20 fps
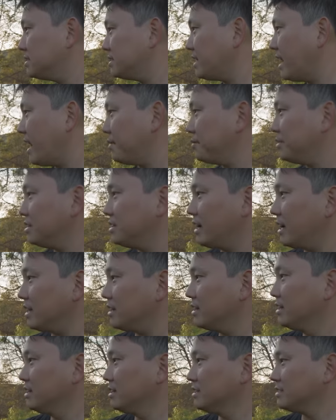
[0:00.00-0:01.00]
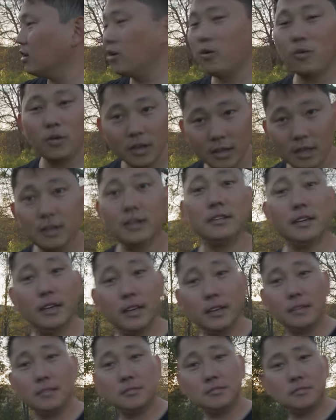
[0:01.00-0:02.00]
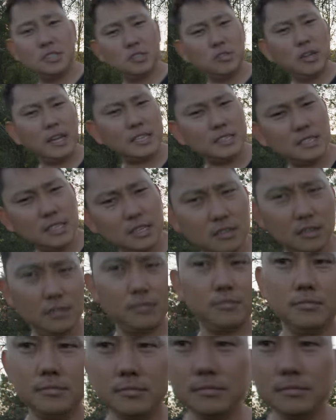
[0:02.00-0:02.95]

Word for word: stabbed to death. So yeah, see you guys later.